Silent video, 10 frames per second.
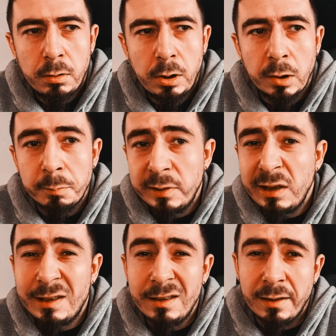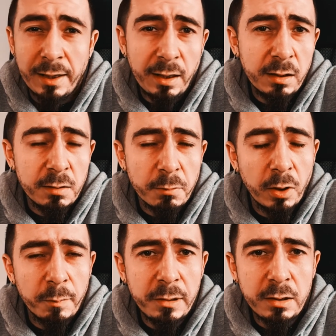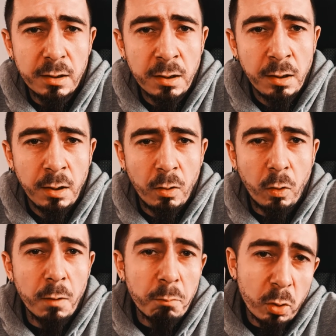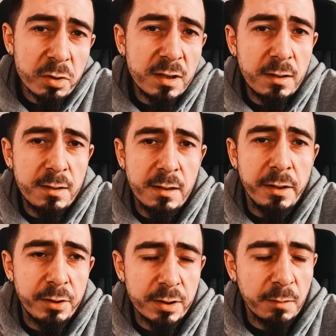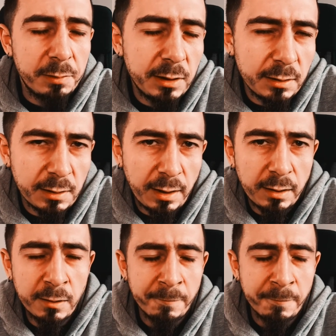completely lack, in my opinion, or most designers completely lack.